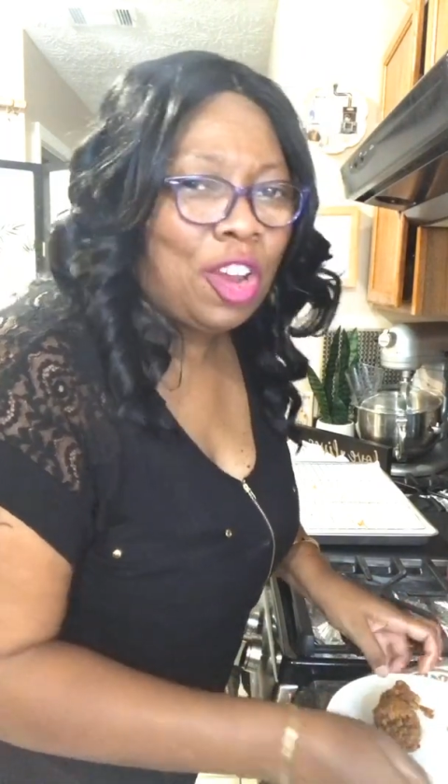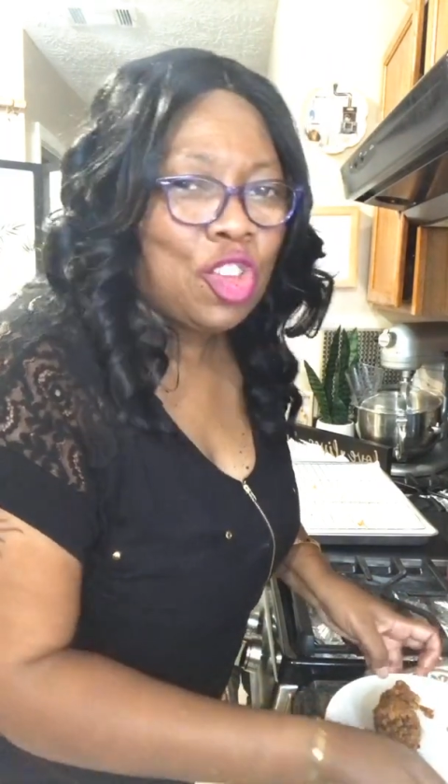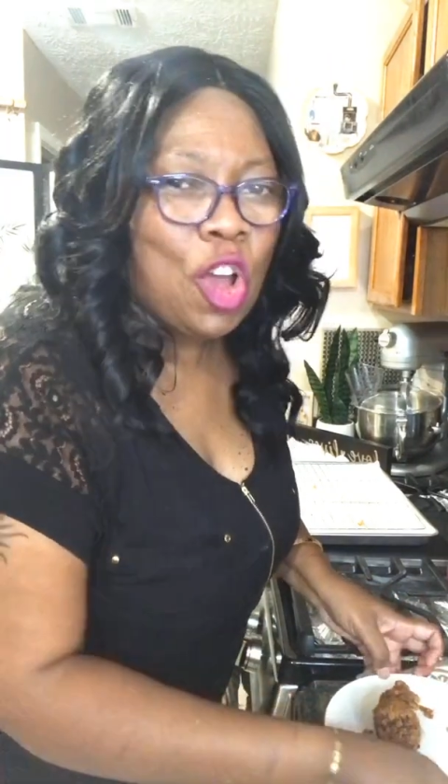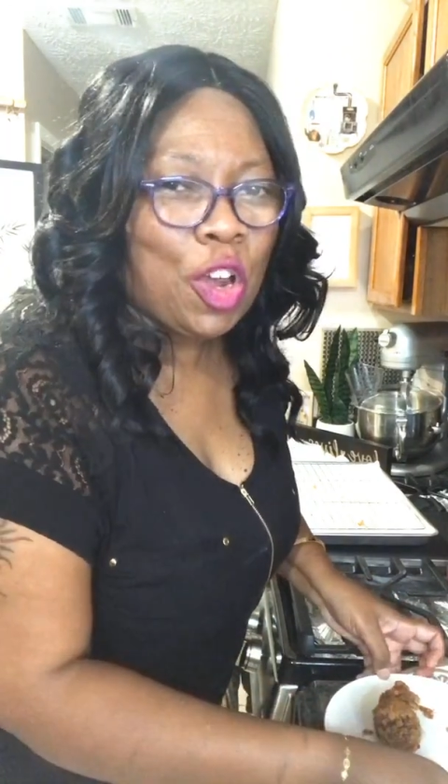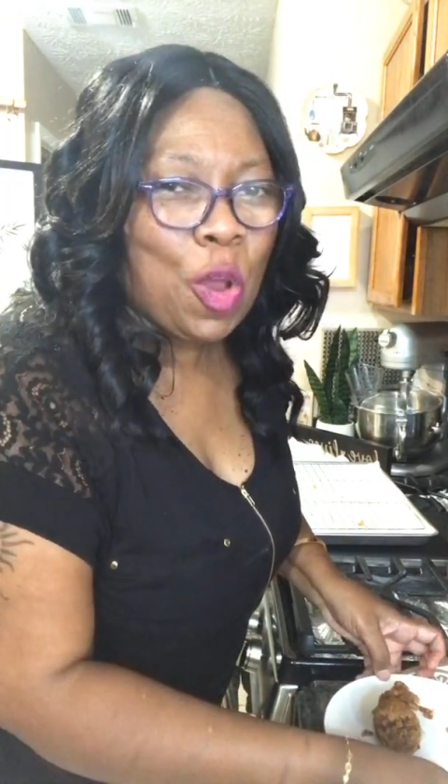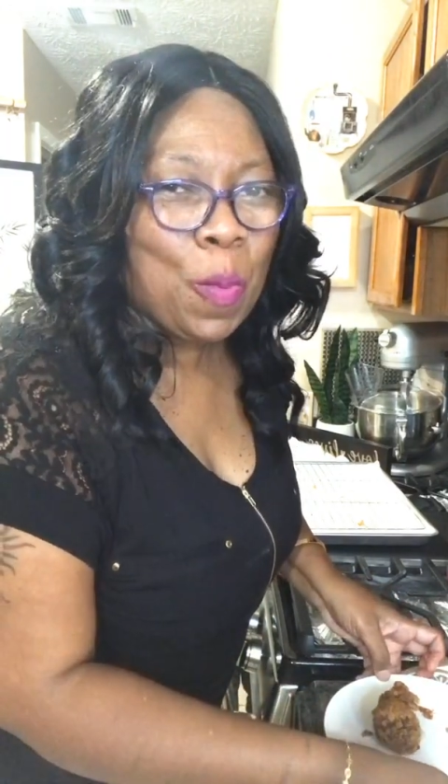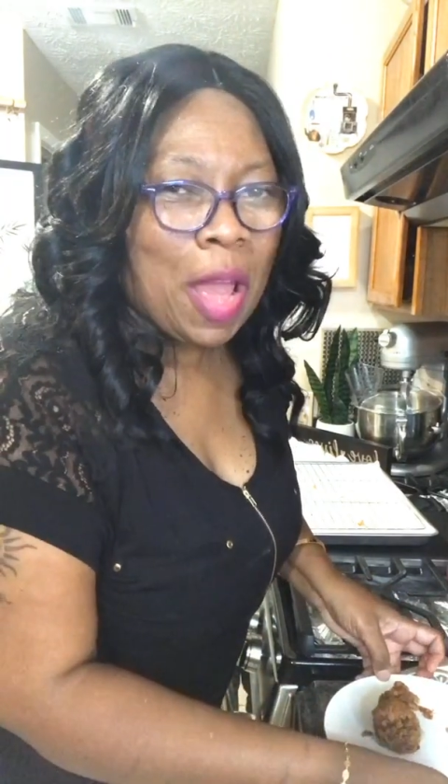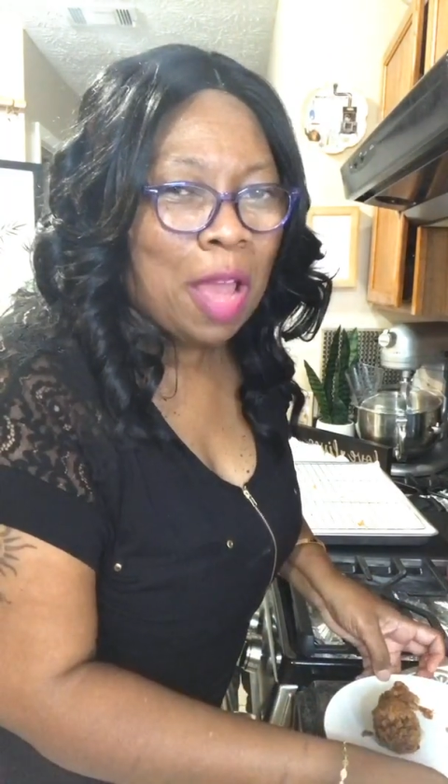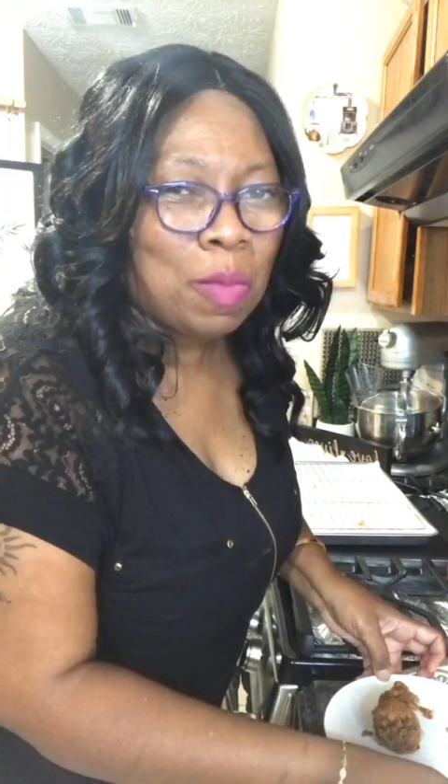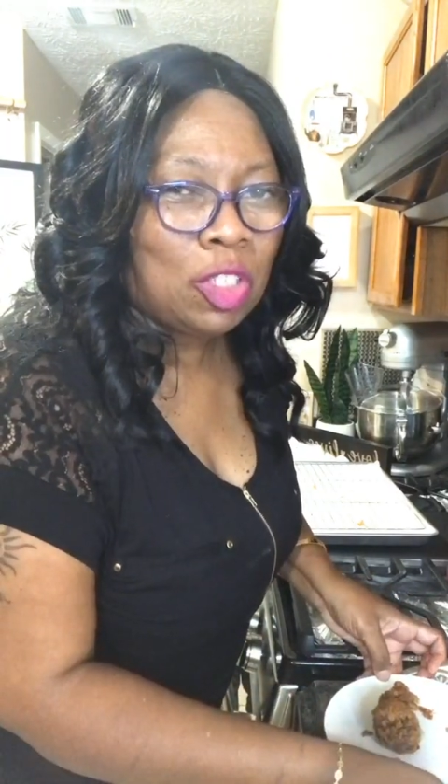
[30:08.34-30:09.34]
know y'all don't
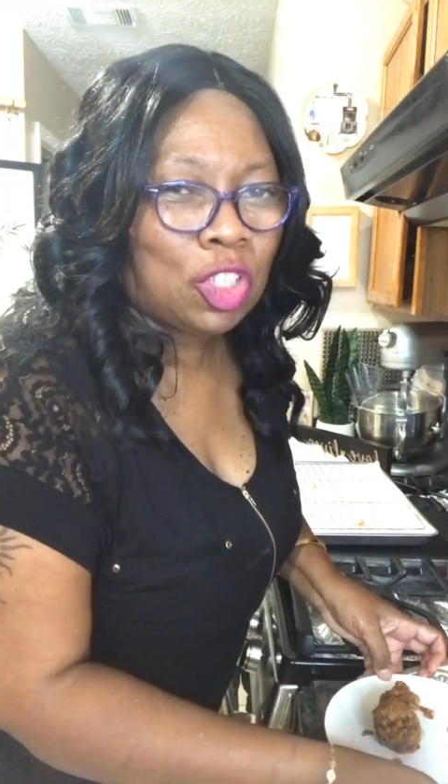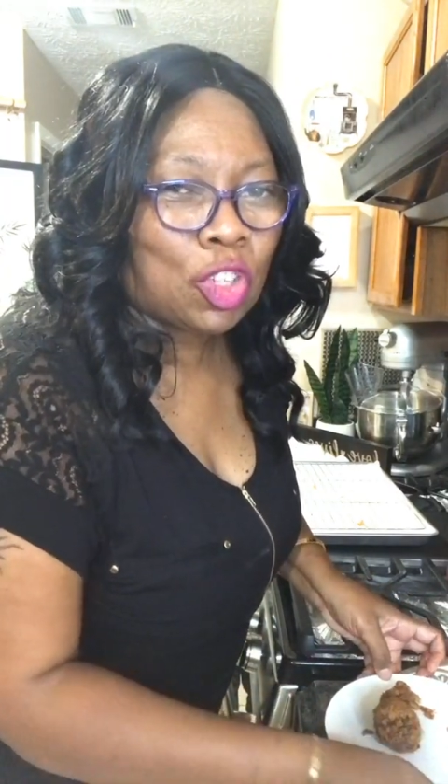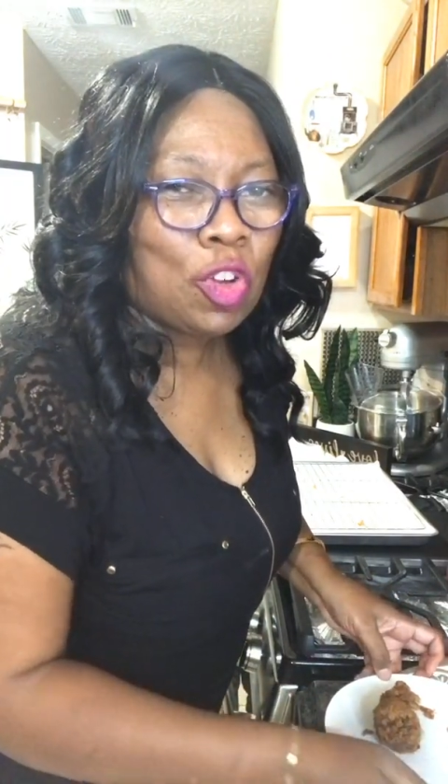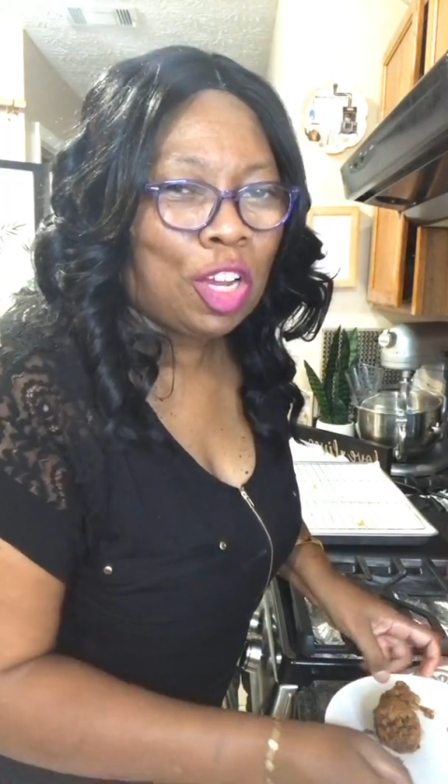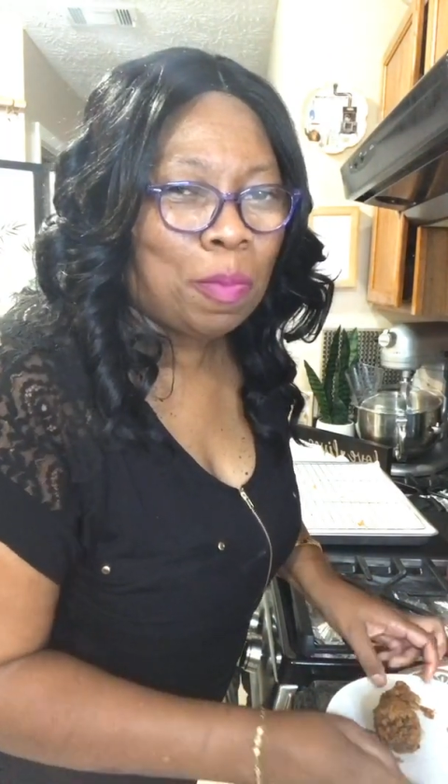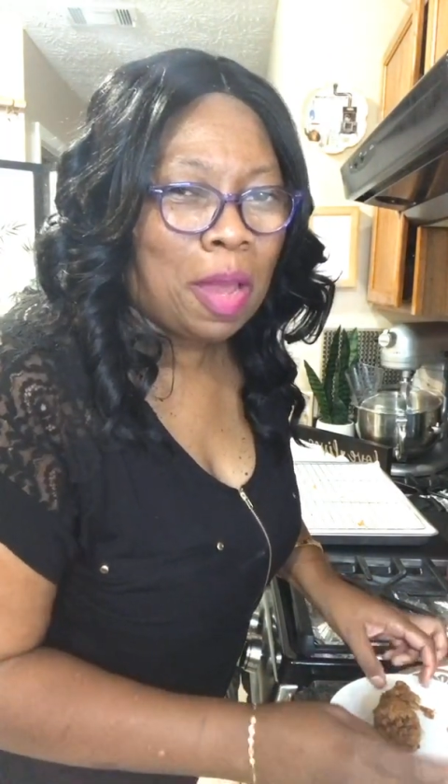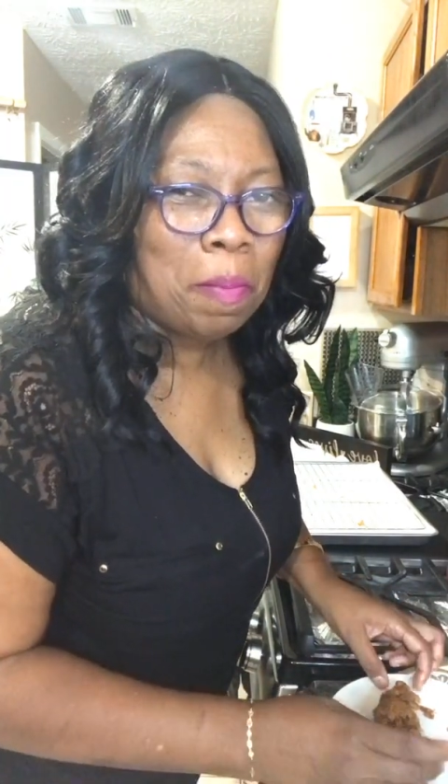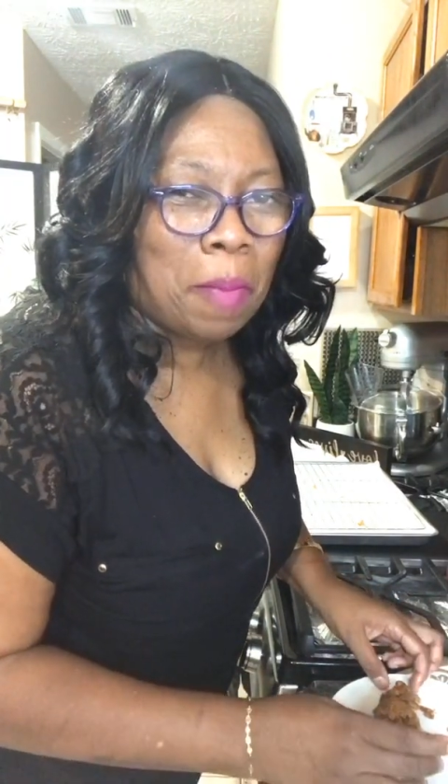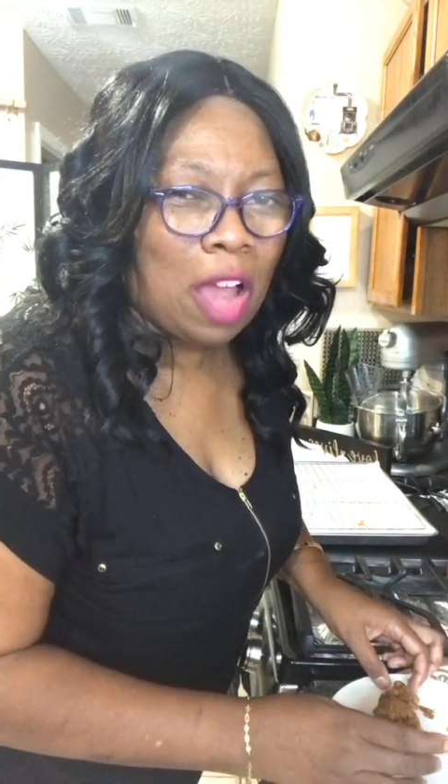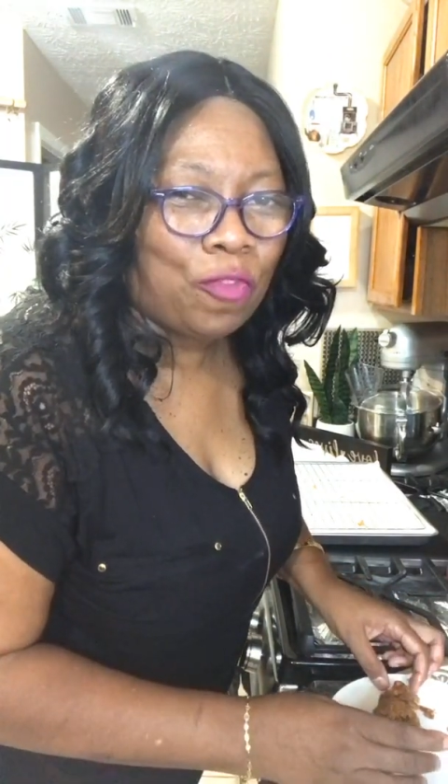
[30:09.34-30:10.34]
mind me scalding my
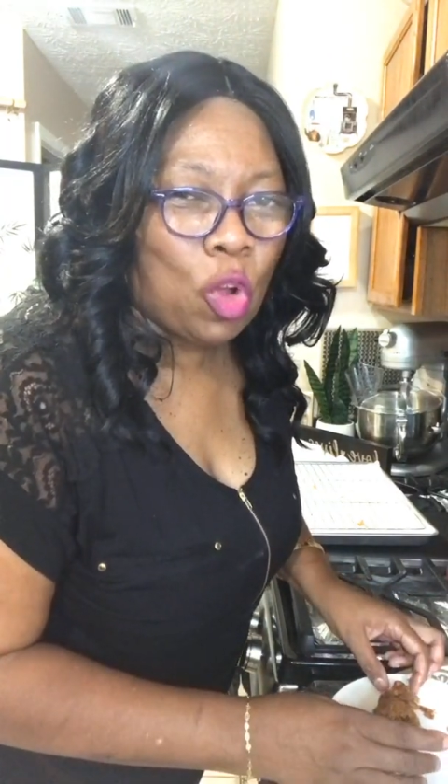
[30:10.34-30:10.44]
mouth